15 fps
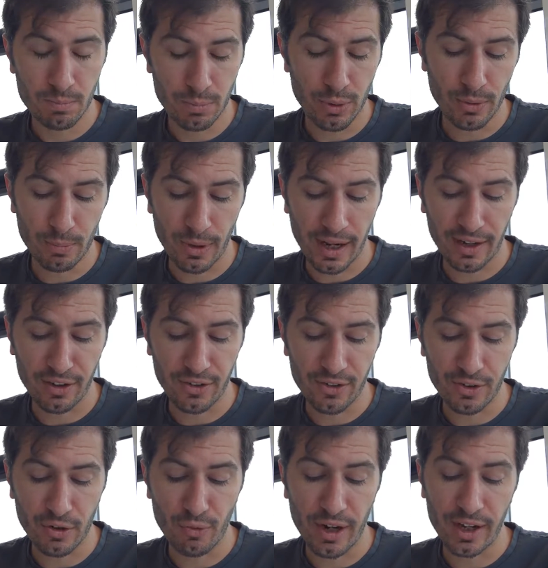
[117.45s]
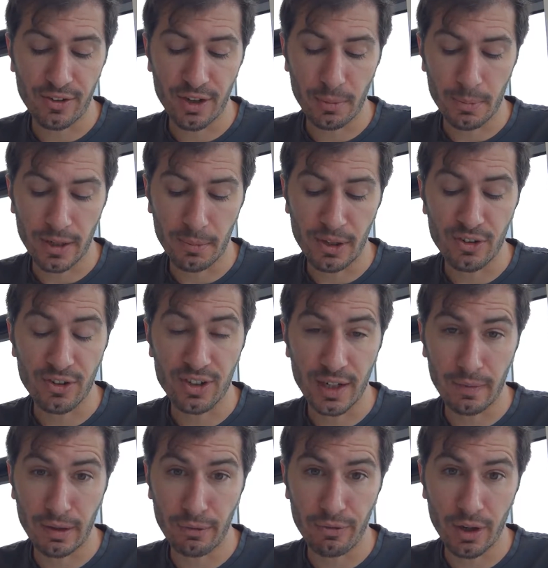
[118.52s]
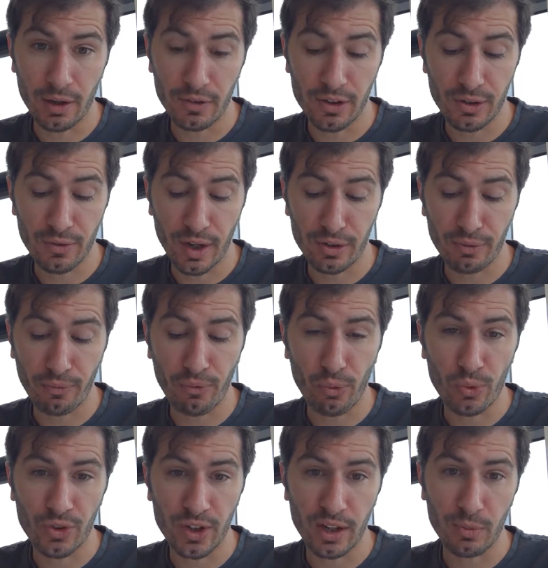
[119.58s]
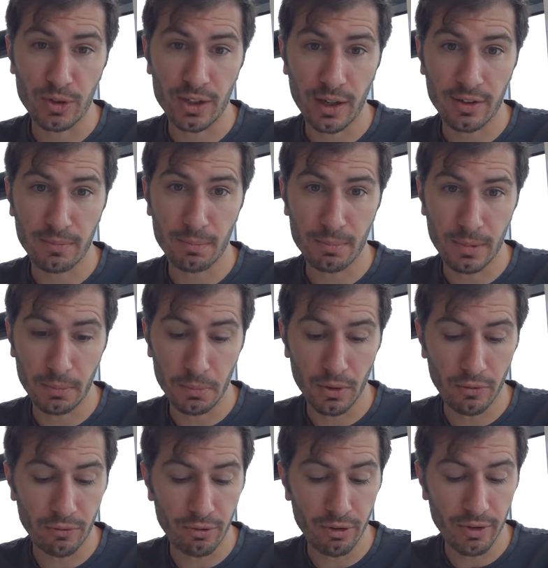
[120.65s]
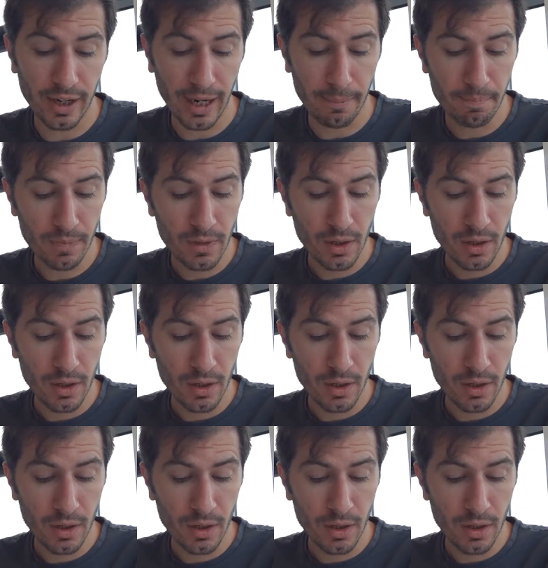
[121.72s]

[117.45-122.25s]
put plans that raise the upper limit to 75 in 2014, which hasn't been put through yet.